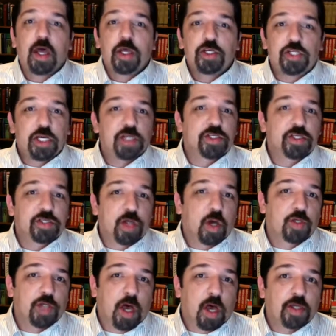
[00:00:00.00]
Jesus
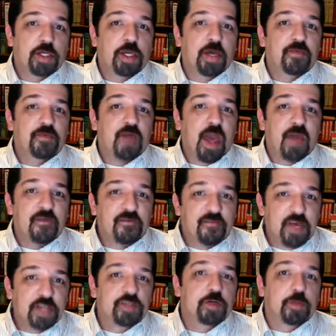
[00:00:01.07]
goes on to give a
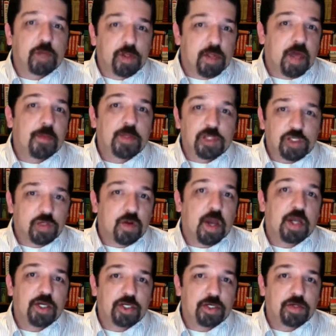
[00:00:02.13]
visible
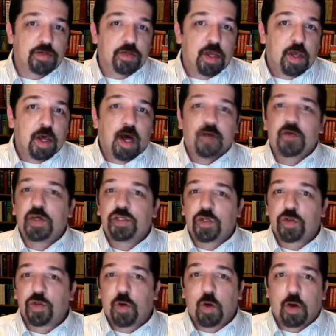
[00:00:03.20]
demonstration of his
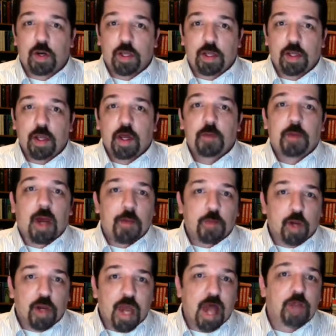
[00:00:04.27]
authority by
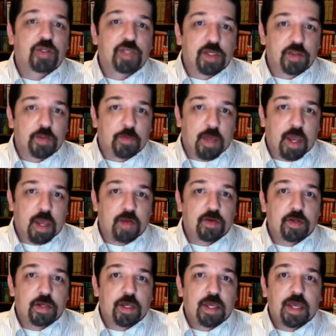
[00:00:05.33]
pronouncing the man
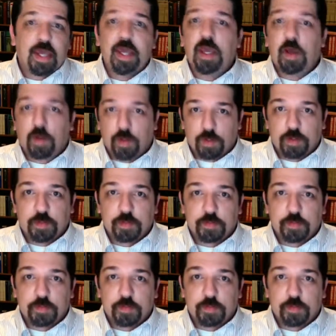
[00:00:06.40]
healed.